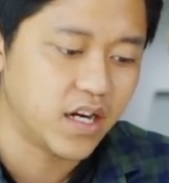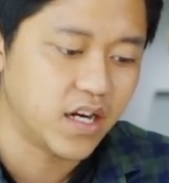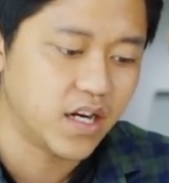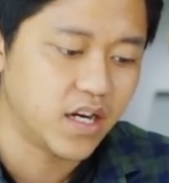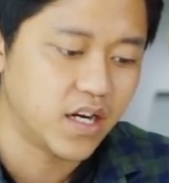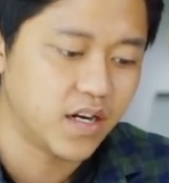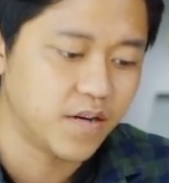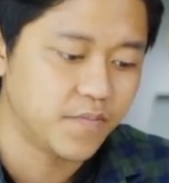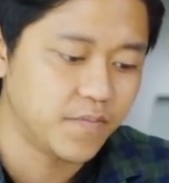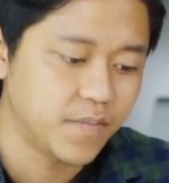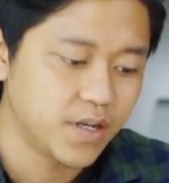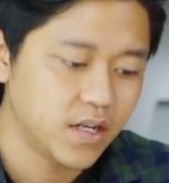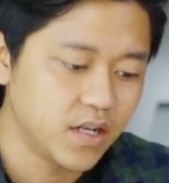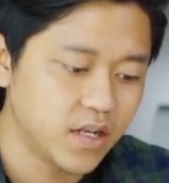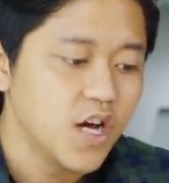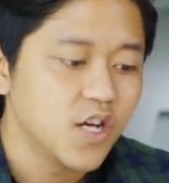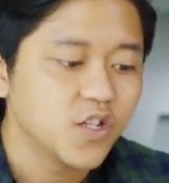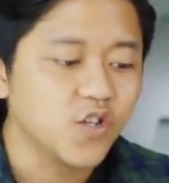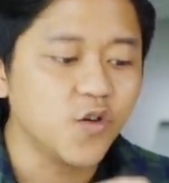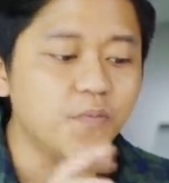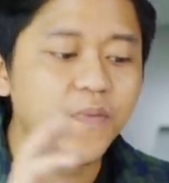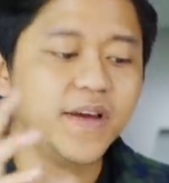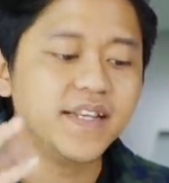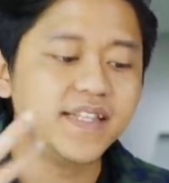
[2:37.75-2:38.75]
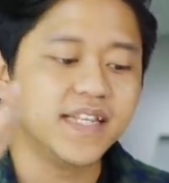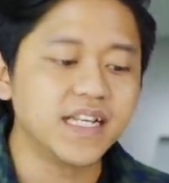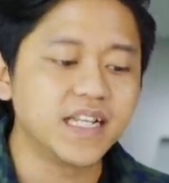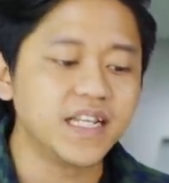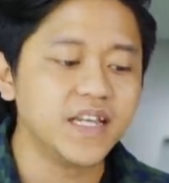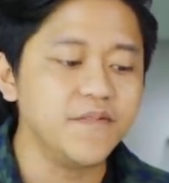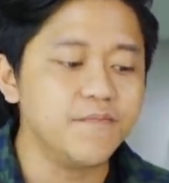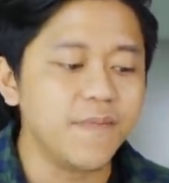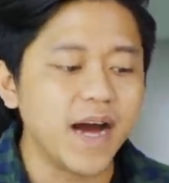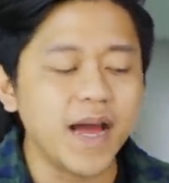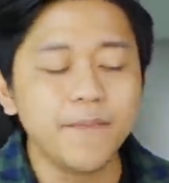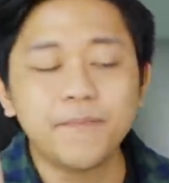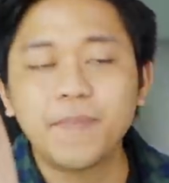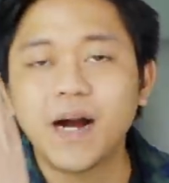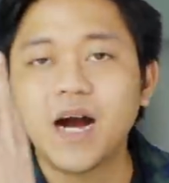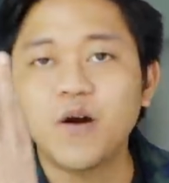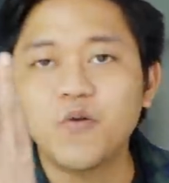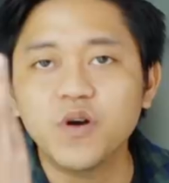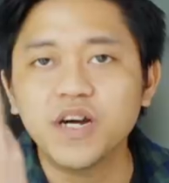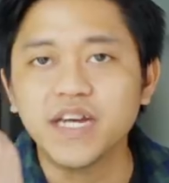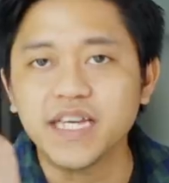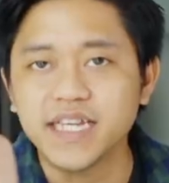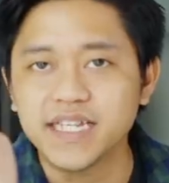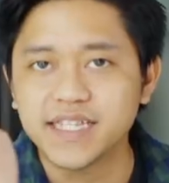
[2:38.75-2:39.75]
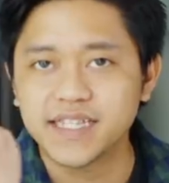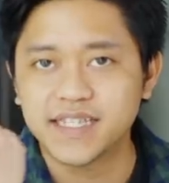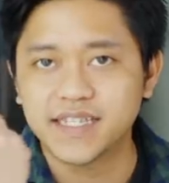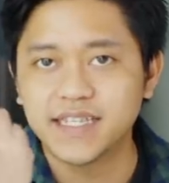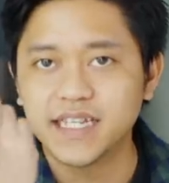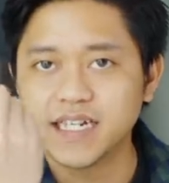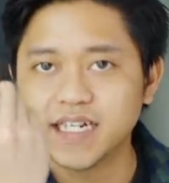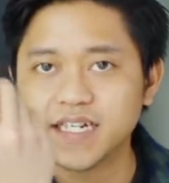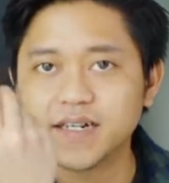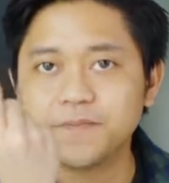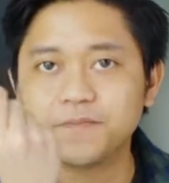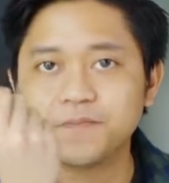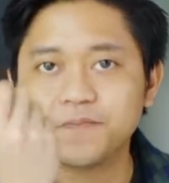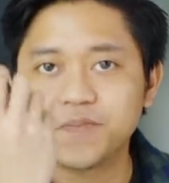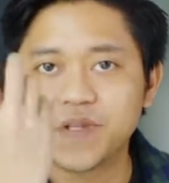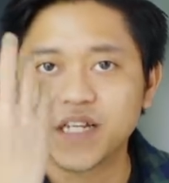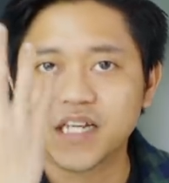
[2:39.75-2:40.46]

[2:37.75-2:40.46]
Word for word: Um, so basically, my power is the,